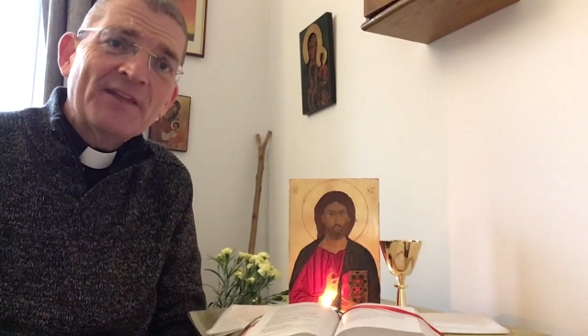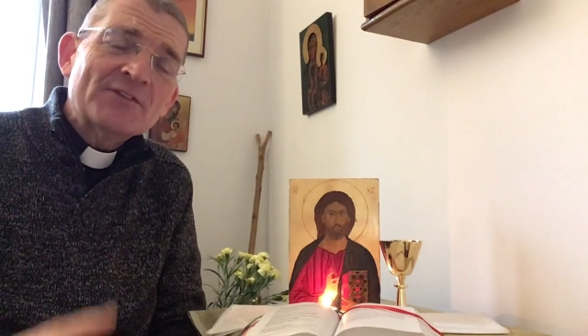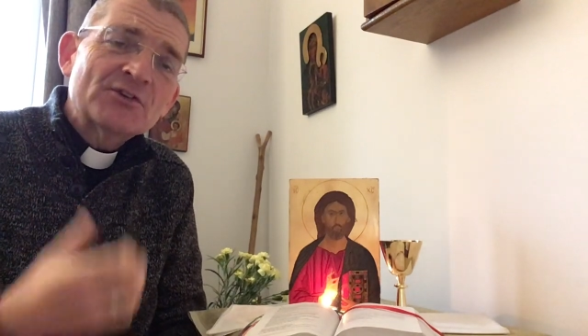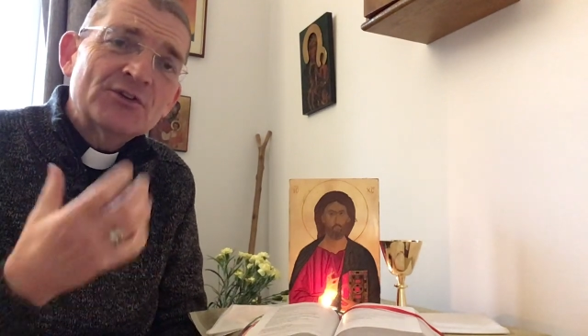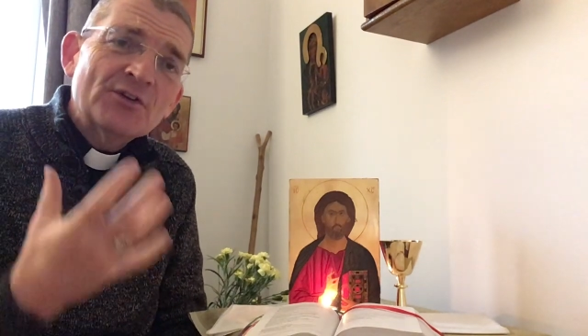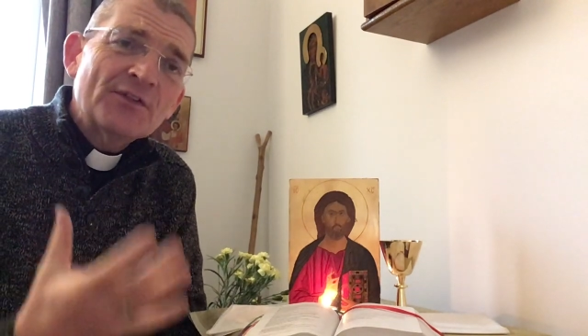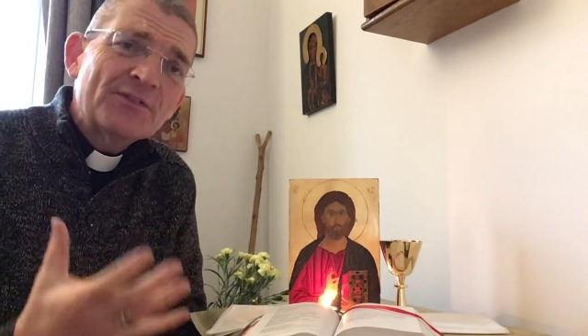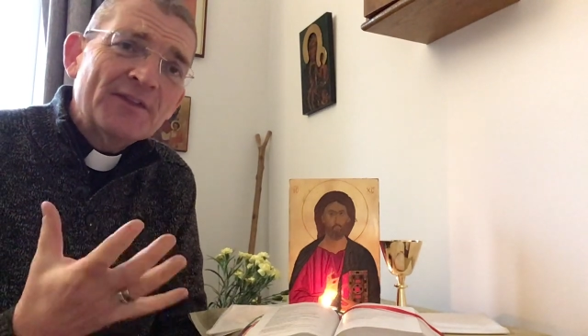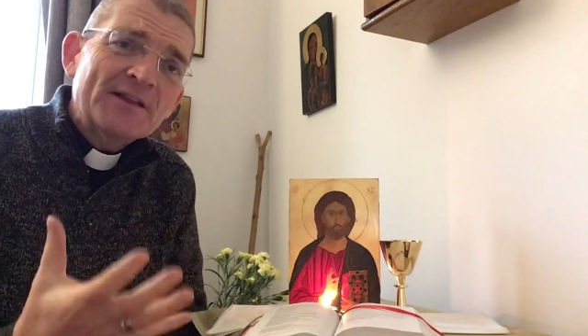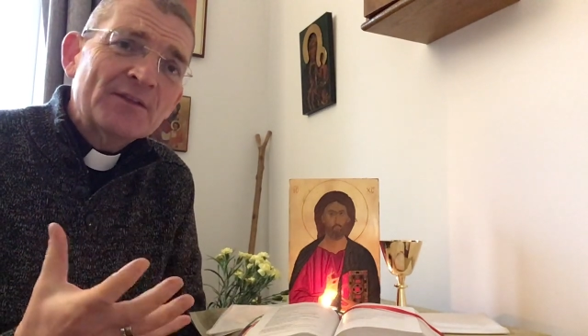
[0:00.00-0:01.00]
That's another
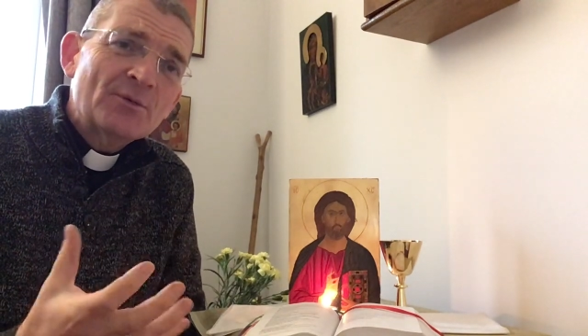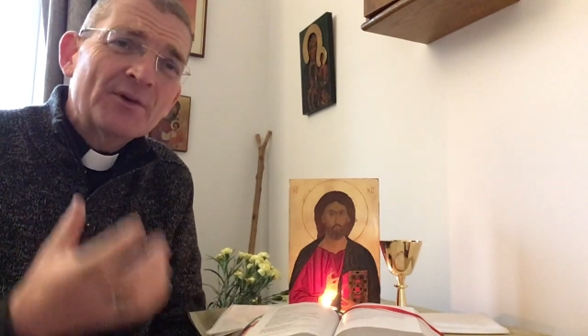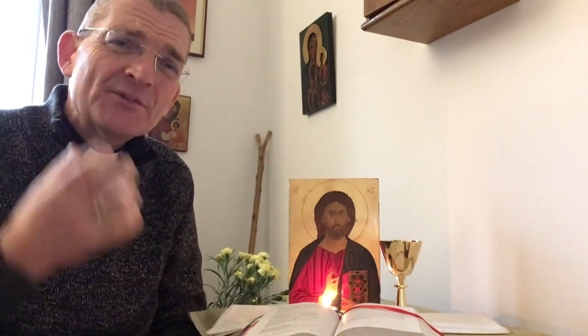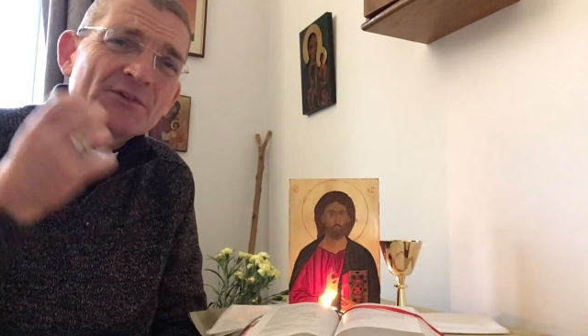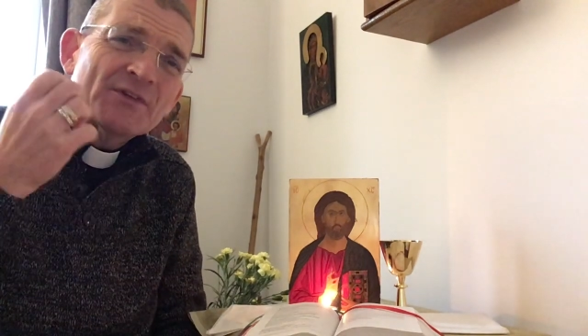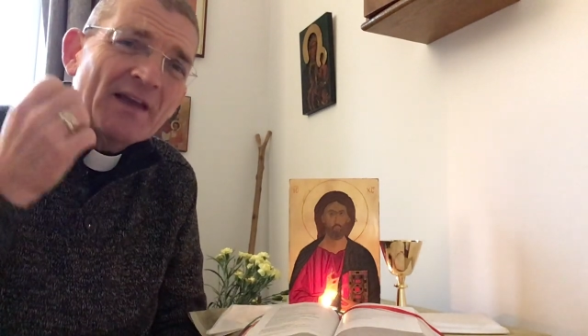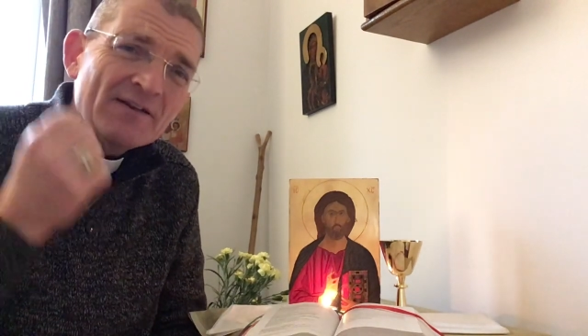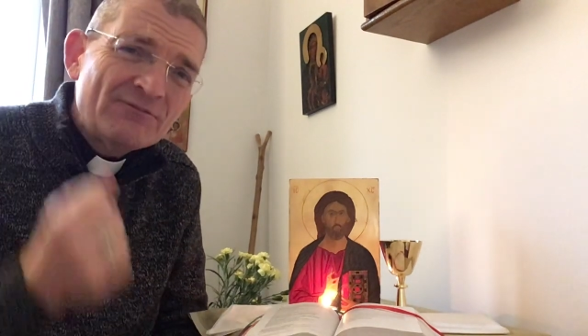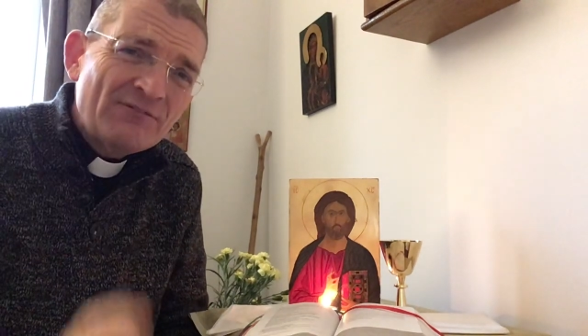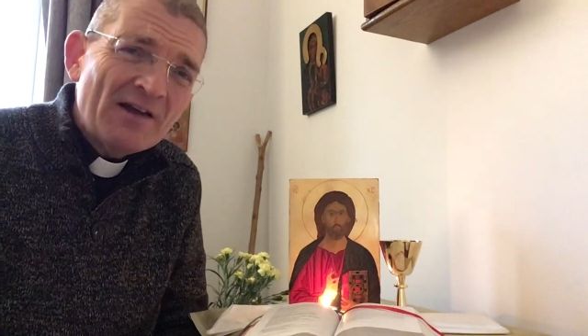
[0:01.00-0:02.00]
thing that we want to say
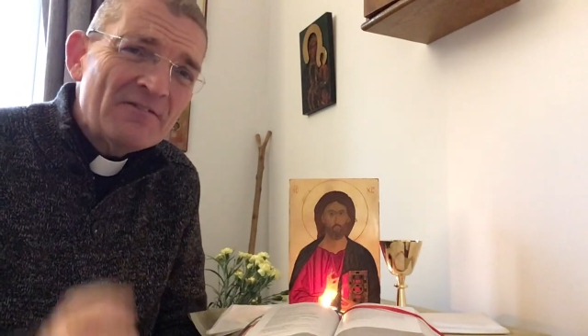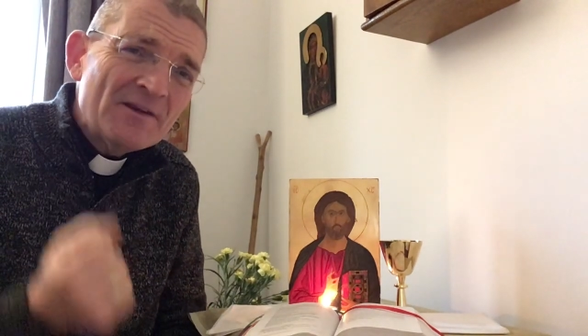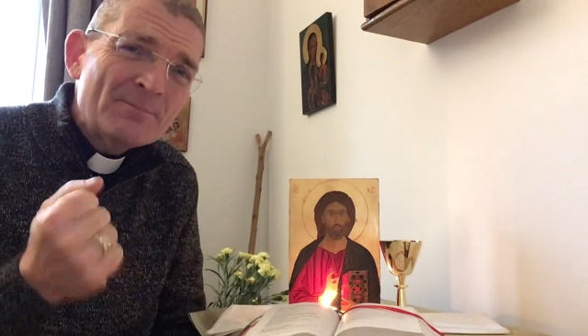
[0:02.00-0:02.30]
a very